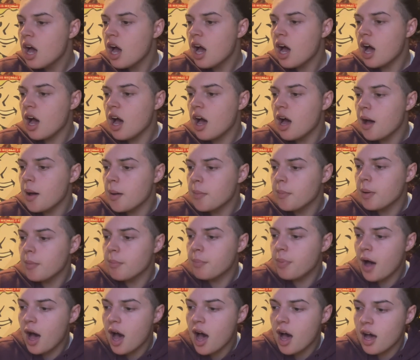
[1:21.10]

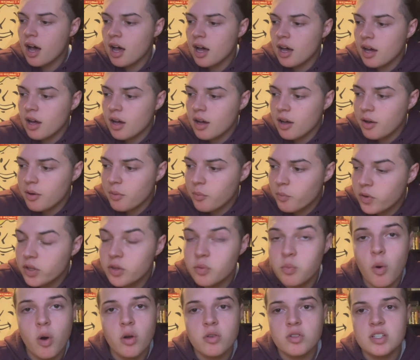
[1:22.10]
But
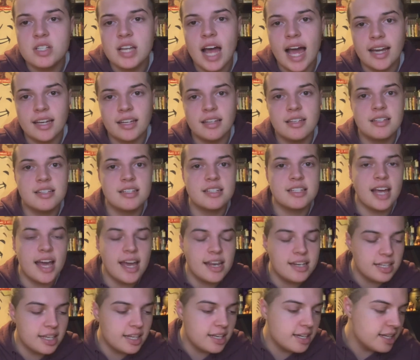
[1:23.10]
with what Zac has
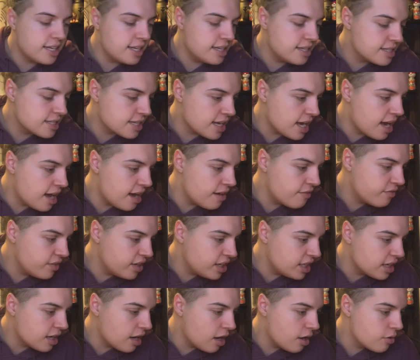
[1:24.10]
said in his
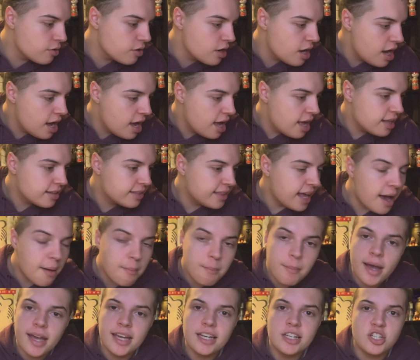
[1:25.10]
video,
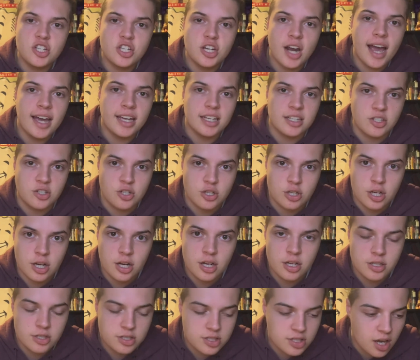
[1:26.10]
that may change.
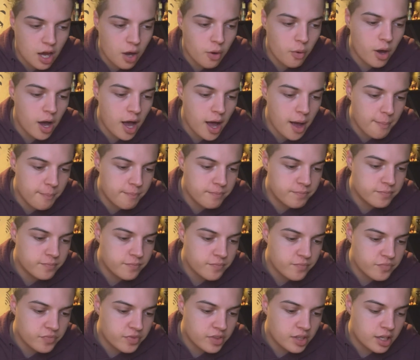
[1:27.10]
So
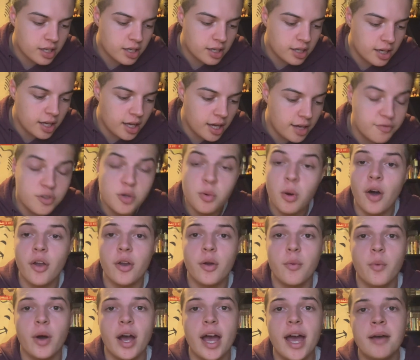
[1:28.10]
if you
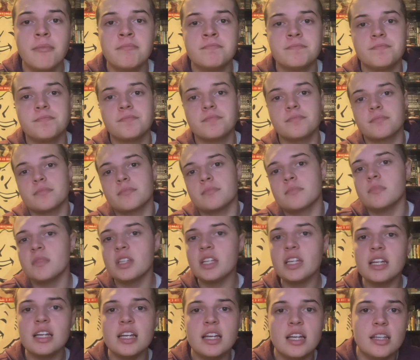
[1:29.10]
aren't aware,
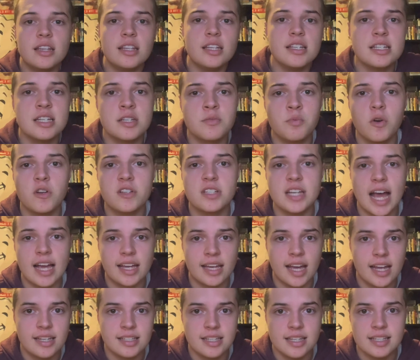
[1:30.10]
this is what
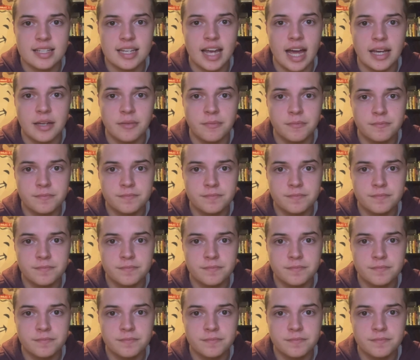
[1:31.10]
Zac had to say.